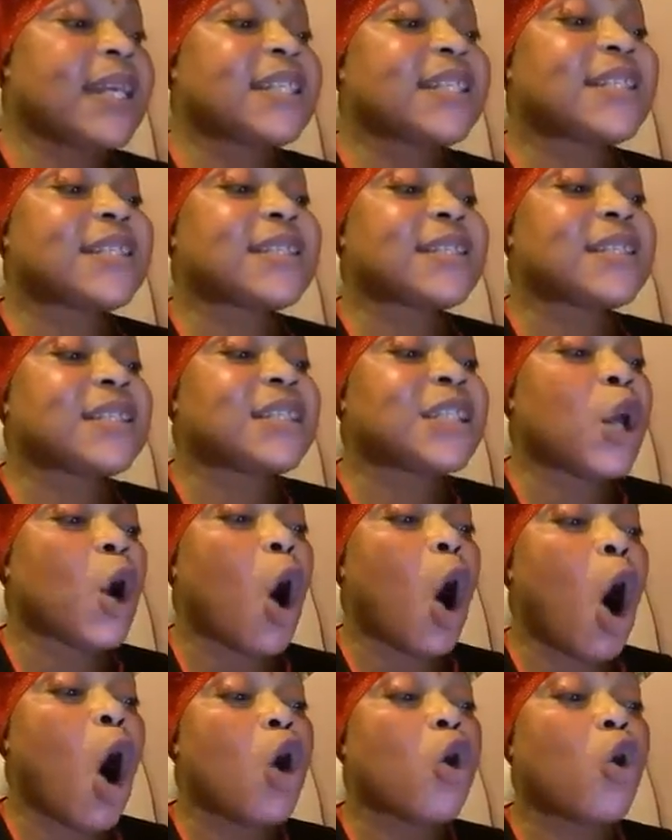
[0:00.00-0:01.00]
Is
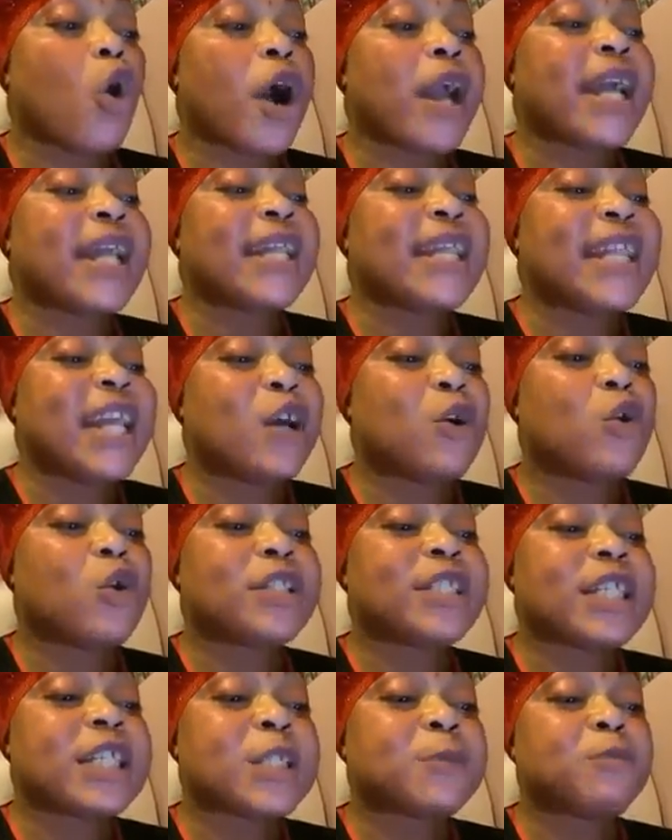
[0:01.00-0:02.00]
the ongoing
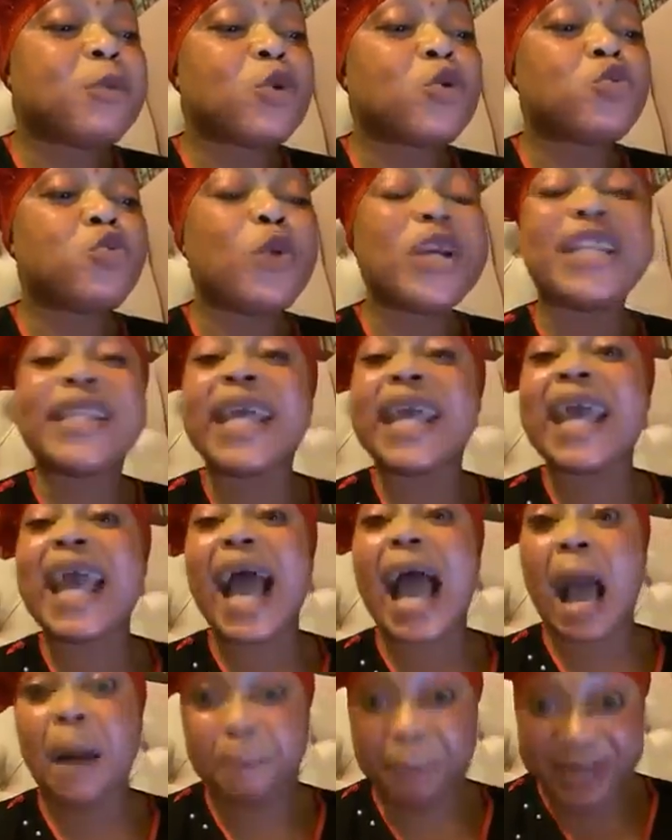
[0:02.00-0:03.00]
legal dispute with
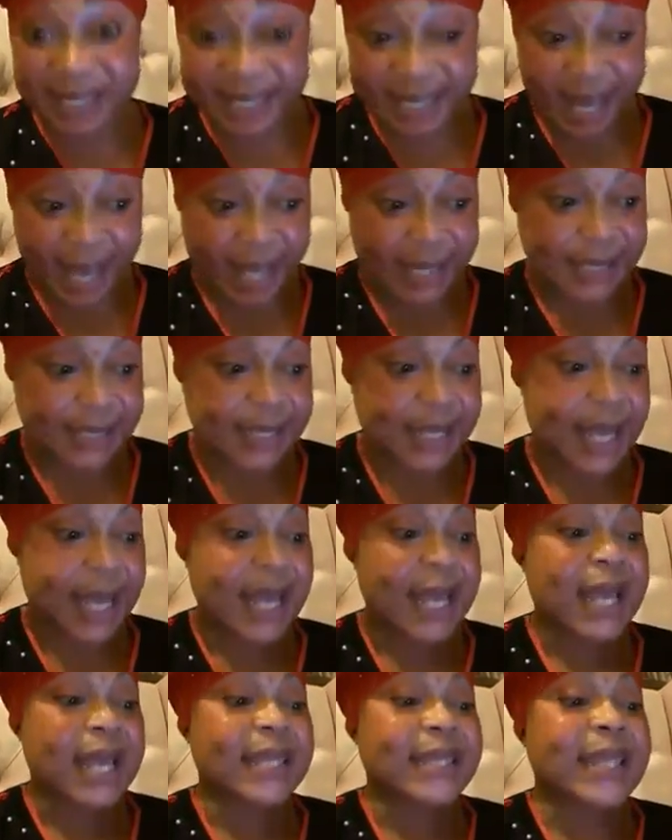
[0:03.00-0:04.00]
the
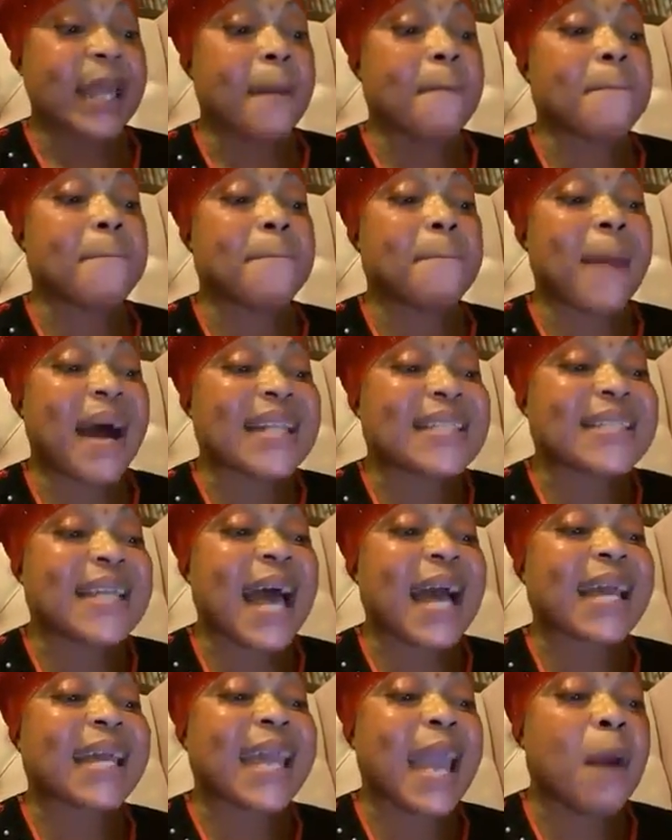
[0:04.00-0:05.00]
applicant. The
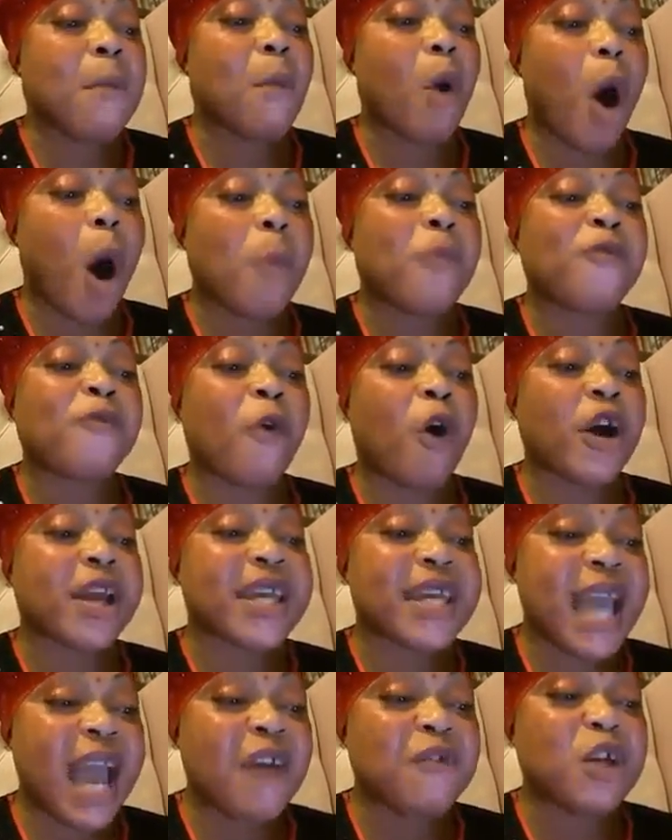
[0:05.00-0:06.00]
matter came up
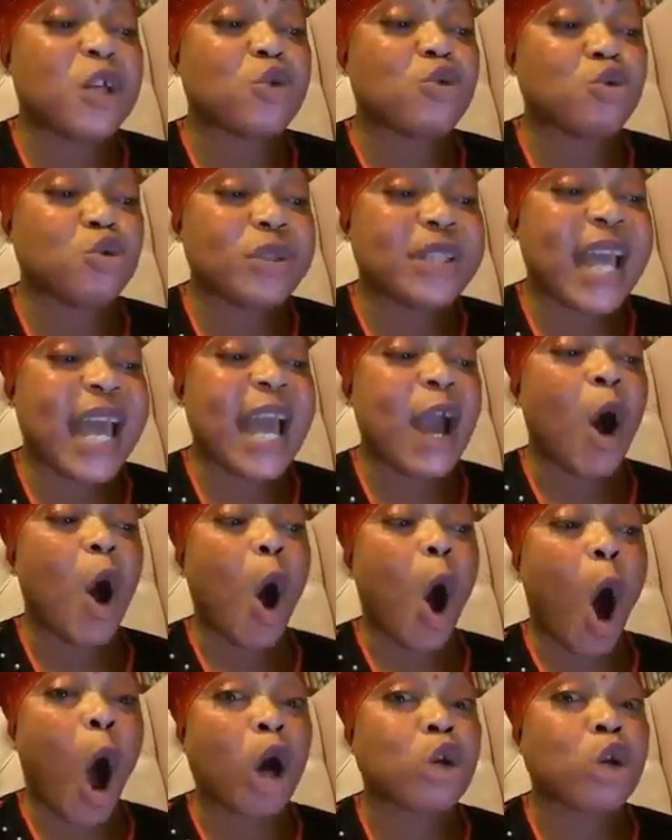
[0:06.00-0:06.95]
for hearing today,